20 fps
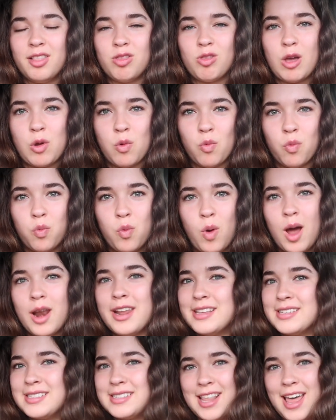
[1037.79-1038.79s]
like, what
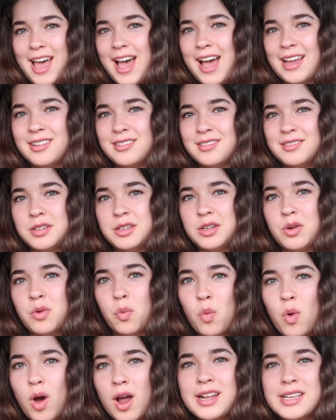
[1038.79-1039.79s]
is that?
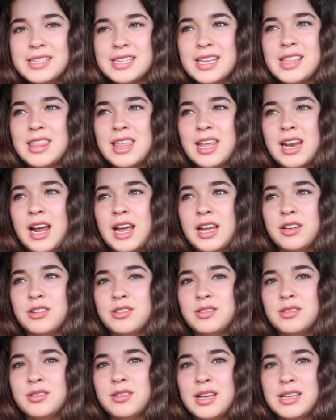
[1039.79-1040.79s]
What is it that
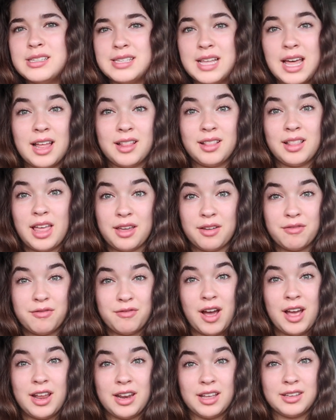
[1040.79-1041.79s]
is that, like,
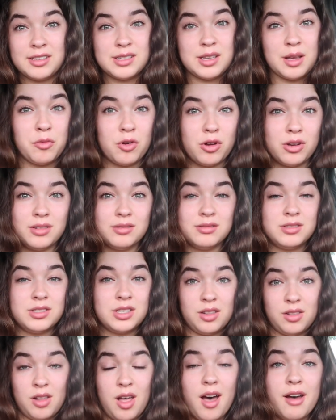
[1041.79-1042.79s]
finding someone
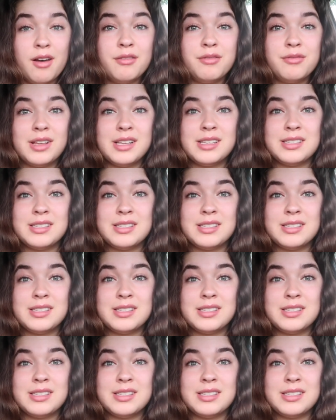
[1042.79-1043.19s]
to love?